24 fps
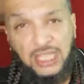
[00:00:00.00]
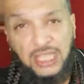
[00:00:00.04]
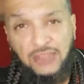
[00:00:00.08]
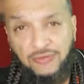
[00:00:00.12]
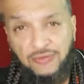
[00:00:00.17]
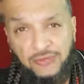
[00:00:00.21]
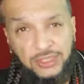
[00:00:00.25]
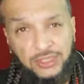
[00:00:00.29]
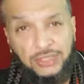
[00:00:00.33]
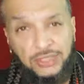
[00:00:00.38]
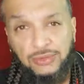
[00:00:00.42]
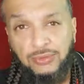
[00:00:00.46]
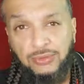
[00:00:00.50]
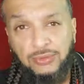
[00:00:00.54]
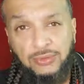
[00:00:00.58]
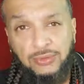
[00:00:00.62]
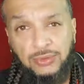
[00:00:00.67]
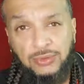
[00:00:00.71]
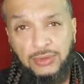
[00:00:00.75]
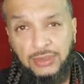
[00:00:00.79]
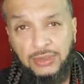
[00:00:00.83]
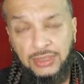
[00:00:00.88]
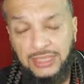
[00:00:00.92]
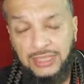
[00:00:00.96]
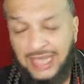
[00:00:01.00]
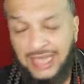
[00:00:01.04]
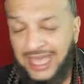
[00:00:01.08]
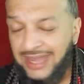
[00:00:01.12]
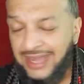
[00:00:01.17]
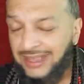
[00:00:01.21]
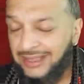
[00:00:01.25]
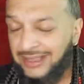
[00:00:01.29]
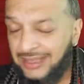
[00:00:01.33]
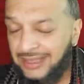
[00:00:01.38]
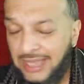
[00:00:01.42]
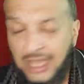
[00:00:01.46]
for you. Not
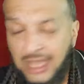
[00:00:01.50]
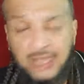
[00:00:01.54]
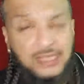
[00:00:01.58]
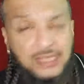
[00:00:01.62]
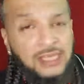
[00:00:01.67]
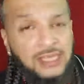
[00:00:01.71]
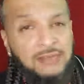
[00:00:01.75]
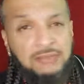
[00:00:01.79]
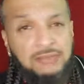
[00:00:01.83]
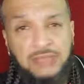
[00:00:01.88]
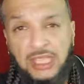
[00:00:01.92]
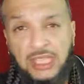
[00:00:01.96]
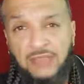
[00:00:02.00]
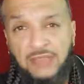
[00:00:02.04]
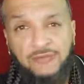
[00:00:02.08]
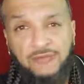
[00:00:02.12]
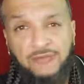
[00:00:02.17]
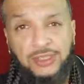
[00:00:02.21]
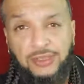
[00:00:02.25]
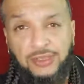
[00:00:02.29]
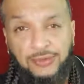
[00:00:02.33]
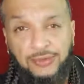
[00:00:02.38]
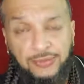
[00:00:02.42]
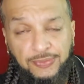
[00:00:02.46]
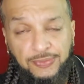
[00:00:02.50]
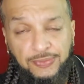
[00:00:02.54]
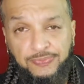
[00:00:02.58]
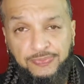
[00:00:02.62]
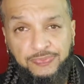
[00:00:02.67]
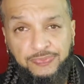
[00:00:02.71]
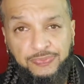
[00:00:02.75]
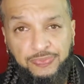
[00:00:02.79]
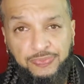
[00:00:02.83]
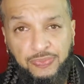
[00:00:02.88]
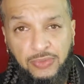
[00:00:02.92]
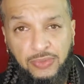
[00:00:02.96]
a goddamn thing for you.
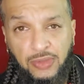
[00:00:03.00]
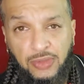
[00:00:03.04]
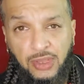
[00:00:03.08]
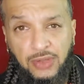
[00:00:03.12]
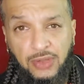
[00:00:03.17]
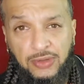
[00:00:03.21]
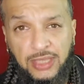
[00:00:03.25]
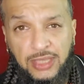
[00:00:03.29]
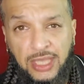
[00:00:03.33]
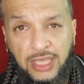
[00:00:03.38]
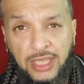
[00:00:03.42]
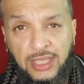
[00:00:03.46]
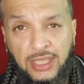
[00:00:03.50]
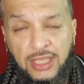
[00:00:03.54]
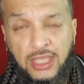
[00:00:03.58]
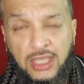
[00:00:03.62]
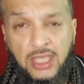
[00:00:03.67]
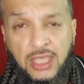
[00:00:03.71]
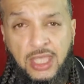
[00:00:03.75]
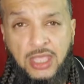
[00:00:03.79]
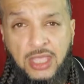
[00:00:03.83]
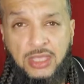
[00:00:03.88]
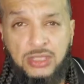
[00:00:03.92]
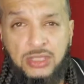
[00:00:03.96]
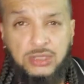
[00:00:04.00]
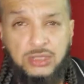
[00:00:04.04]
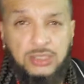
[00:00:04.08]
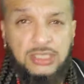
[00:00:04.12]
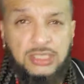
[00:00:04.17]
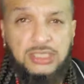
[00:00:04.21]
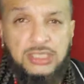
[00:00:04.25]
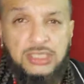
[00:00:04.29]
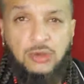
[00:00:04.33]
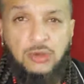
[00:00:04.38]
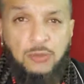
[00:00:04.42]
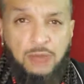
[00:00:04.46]
Okay? So
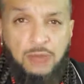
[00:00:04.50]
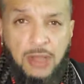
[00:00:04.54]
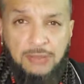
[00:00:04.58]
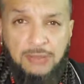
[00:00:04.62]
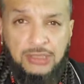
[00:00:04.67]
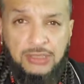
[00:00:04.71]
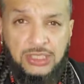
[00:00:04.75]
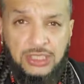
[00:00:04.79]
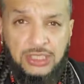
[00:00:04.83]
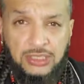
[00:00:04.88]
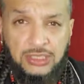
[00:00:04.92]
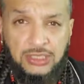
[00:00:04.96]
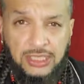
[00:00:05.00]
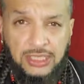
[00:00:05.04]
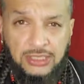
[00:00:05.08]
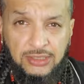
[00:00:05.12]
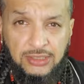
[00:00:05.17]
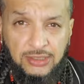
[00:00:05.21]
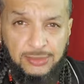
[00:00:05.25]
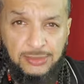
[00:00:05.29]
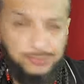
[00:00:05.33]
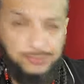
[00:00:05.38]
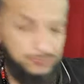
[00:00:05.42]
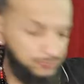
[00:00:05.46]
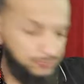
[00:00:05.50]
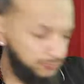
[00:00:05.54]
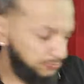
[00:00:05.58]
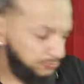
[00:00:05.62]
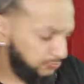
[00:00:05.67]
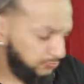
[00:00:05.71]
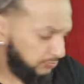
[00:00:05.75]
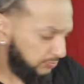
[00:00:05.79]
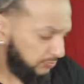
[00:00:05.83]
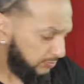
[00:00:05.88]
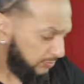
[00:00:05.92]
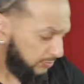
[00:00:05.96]
listen up, Papa Shangito.
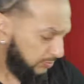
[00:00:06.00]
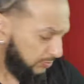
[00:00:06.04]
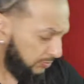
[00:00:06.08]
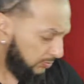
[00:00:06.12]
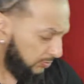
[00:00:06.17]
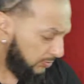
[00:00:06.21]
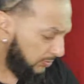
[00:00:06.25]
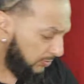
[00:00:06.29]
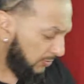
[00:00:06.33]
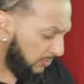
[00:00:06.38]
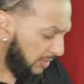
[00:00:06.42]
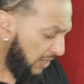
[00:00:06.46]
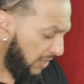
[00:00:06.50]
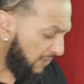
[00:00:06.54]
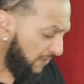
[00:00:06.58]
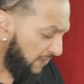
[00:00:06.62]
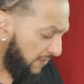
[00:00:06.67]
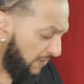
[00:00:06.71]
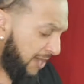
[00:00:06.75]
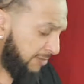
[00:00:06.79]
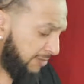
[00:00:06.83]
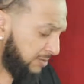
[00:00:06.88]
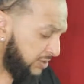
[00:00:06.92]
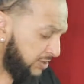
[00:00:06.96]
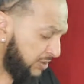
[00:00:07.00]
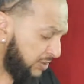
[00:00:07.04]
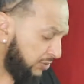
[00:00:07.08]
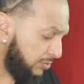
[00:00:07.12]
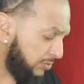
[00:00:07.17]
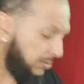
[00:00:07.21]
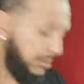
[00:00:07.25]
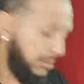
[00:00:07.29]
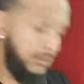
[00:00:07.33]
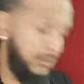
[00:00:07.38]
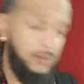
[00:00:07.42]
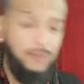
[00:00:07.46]
If I was you,
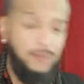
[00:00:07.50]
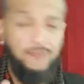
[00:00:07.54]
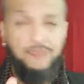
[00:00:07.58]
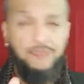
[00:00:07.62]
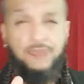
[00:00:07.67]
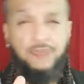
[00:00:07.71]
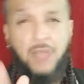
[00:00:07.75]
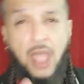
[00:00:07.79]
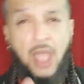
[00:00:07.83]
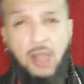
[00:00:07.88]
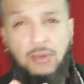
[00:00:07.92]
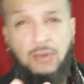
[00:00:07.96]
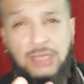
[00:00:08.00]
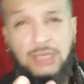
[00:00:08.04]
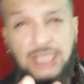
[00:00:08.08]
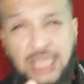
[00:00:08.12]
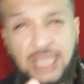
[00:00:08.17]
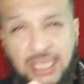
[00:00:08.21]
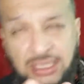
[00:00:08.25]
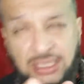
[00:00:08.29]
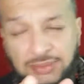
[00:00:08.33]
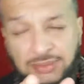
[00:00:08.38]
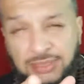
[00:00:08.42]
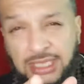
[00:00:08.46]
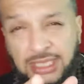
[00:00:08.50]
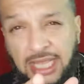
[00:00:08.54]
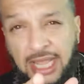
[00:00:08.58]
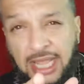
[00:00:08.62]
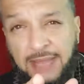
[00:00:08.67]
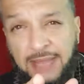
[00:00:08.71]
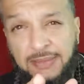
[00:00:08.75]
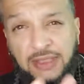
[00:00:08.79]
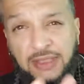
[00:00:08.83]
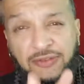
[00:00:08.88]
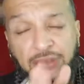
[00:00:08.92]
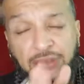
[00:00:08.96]
I would take some time,
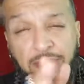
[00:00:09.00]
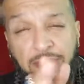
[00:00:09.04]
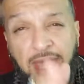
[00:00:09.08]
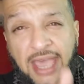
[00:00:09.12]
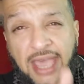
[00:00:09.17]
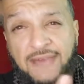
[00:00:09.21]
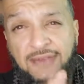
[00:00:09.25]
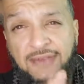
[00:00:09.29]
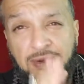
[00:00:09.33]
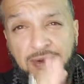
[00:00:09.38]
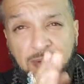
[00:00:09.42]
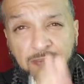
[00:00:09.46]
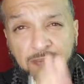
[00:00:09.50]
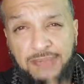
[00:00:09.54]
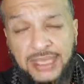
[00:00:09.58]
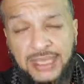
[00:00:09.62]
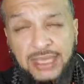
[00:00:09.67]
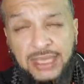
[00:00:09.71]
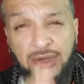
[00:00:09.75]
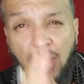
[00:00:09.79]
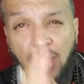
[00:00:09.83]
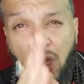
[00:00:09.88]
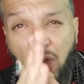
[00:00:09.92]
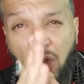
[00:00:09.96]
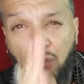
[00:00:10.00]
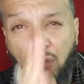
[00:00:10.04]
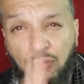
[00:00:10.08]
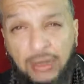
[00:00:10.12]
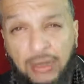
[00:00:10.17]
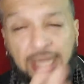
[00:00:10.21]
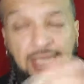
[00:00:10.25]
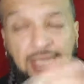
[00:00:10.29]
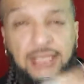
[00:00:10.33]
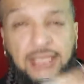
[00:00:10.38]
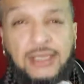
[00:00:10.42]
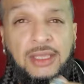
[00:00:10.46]
if you haven't been
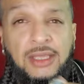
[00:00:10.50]
already,